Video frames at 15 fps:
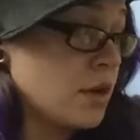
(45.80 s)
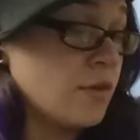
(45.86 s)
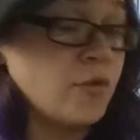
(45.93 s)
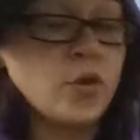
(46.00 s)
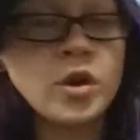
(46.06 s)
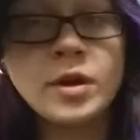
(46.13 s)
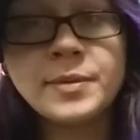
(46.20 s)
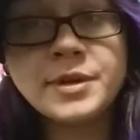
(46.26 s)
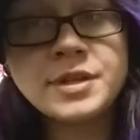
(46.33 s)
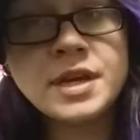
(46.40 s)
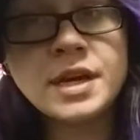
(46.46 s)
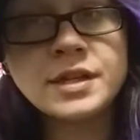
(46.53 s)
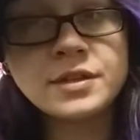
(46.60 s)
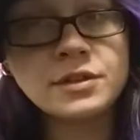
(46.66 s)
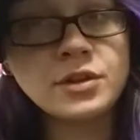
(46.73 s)
if you hear me
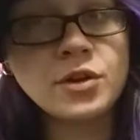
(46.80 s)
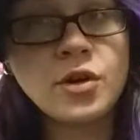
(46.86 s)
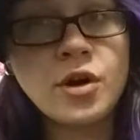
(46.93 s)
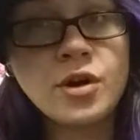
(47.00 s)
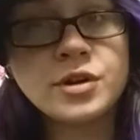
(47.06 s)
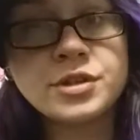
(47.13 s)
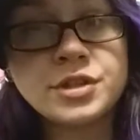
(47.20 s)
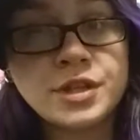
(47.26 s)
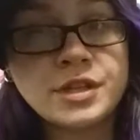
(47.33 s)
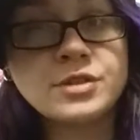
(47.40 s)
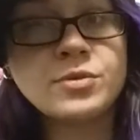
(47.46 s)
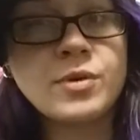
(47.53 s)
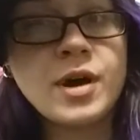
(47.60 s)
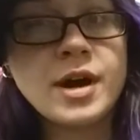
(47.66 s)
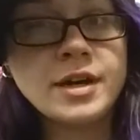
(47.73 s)
say it's a little harsh,
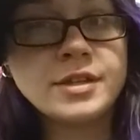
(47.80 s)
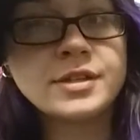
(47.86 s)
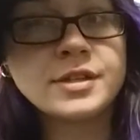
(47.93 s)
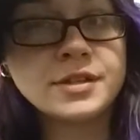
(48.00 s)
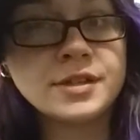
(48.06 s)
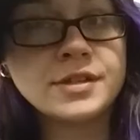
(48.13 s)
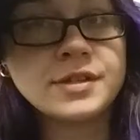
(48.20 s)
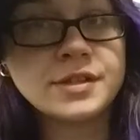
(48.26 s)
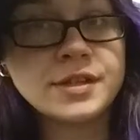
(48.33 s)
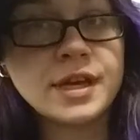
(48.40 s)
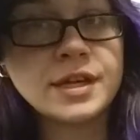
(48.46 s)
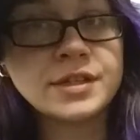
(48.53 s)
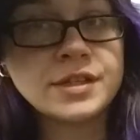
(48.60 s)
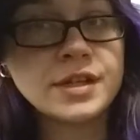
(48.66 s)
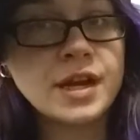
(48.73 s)
that's why. It's because it's
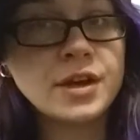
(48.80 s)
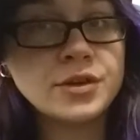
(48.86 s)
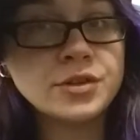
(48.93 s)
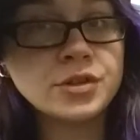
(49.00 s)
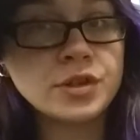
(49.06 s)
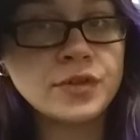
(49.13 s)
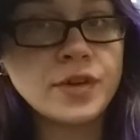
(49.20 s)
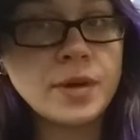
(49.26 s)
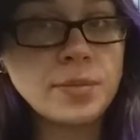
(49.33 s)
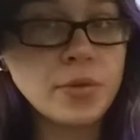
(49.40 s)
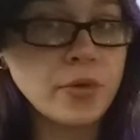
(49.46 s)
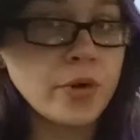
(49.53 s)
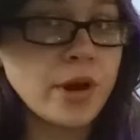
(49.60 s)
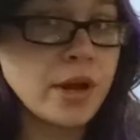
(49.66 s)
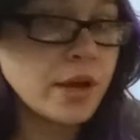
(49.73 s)
6, and I usually vape
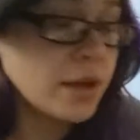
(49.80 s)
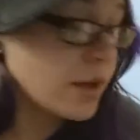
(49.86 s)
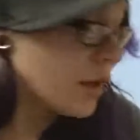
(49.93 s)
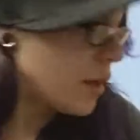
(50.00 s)
3.